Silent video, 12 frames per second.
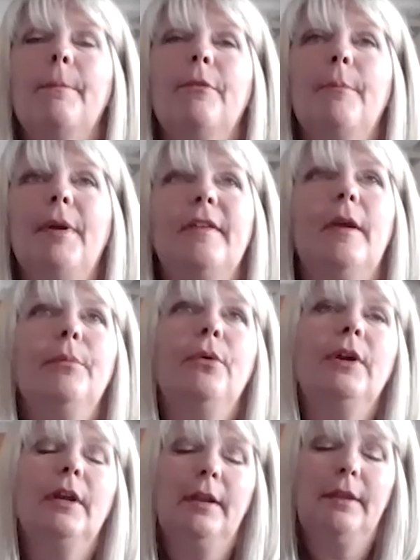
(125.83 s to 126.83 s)
my
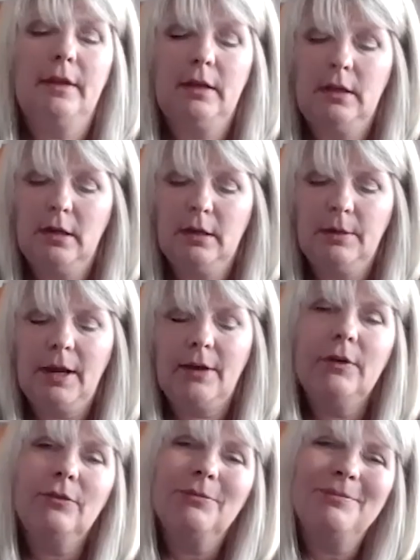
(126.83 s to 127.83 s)
standpoint, I think
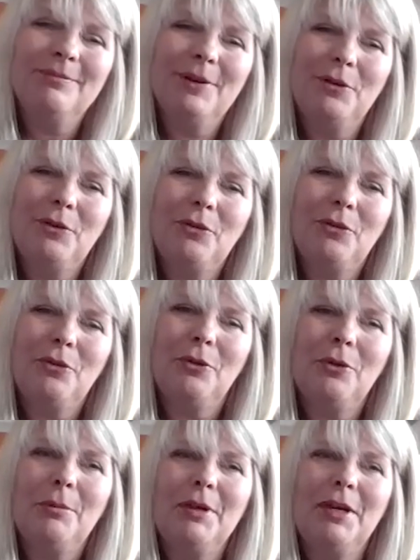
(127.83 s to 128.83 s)
having
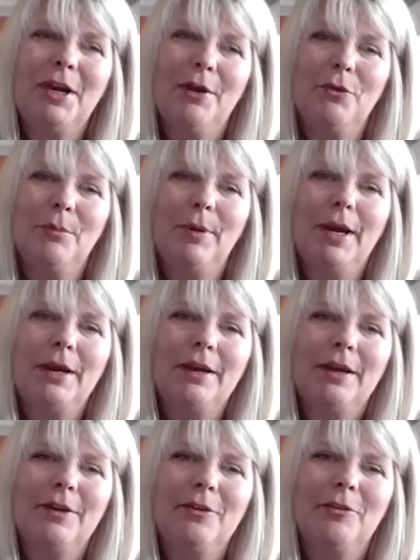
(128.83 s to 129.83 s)
Minister McIver
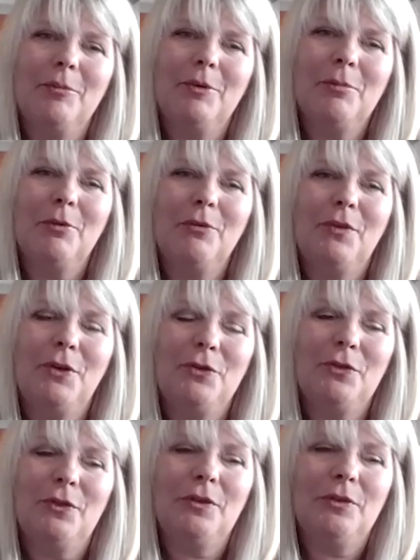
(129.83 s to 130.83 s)
back as Municipal
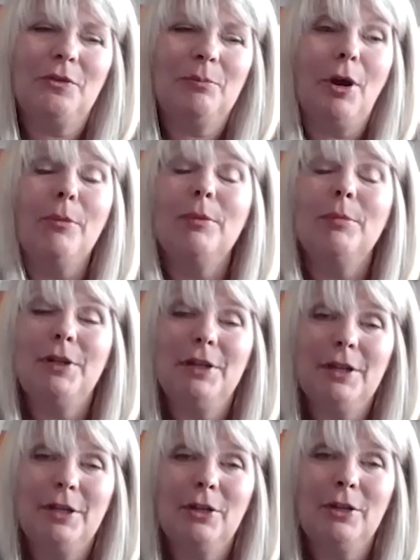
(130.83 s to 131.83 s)
Affairs is
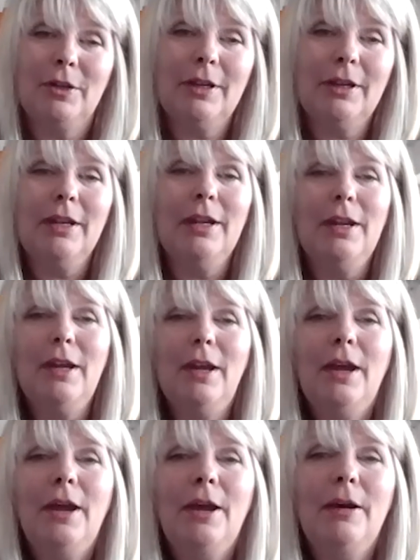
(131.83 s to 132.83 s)
probably a good thing.
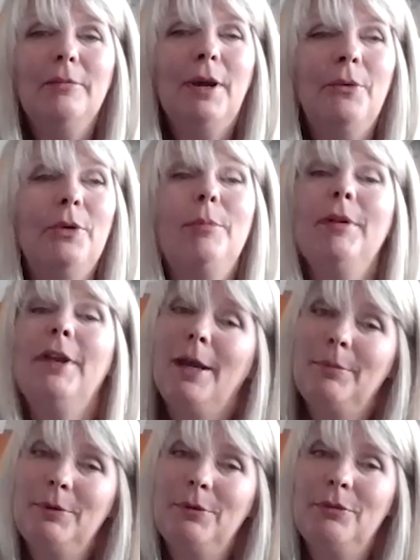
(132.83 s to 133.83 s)
I would have been
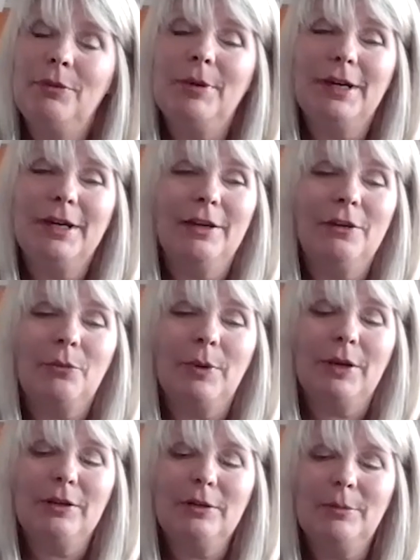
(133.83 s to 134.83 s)
happy with Rebecca as
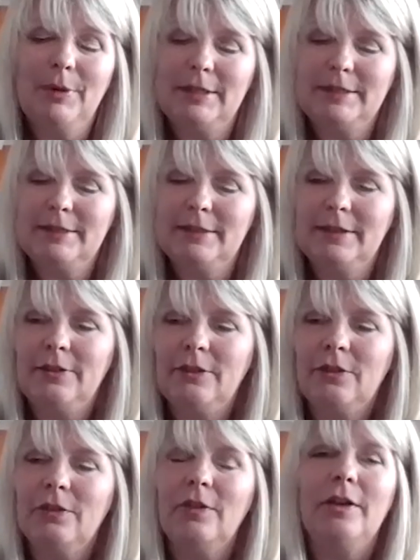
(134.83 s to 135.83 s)
well, but it's
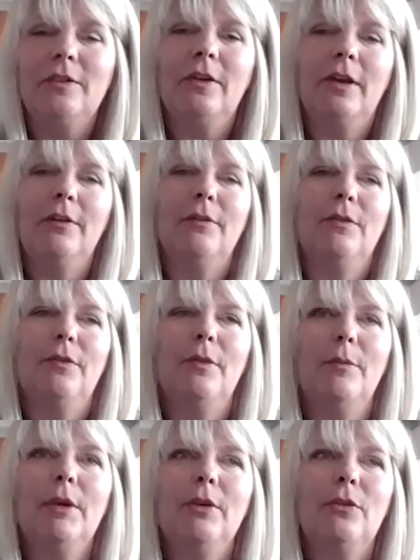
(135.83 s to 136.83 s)
just nice to have the
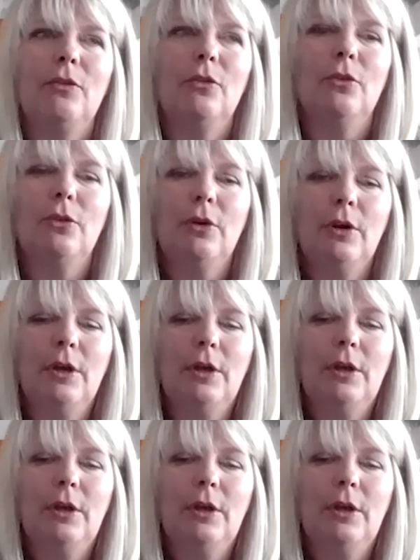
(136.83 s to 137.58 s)
minister